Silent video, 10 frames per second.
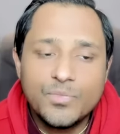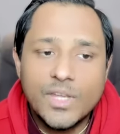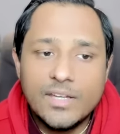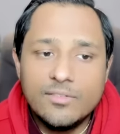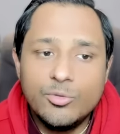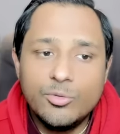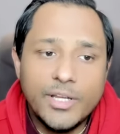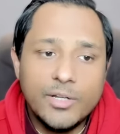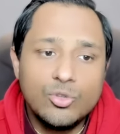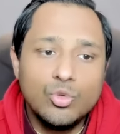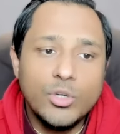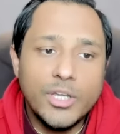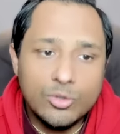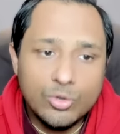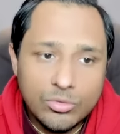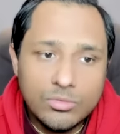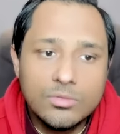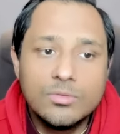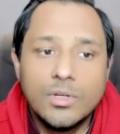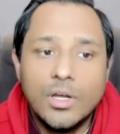And if you take true Ketu,
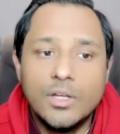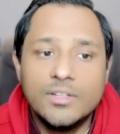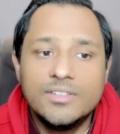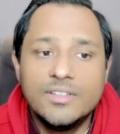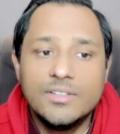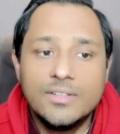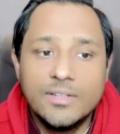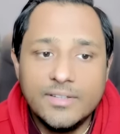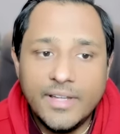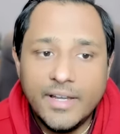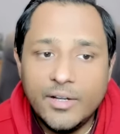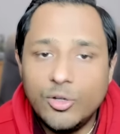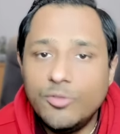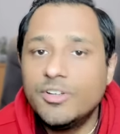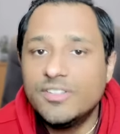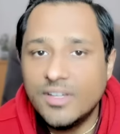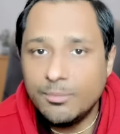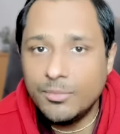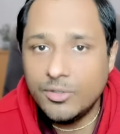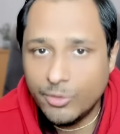uh, this is 2nd of
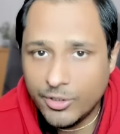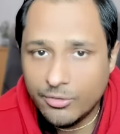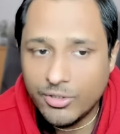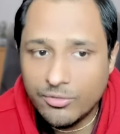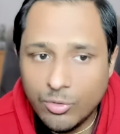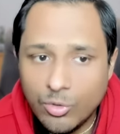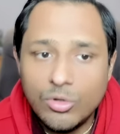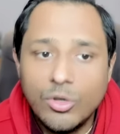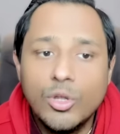December 2024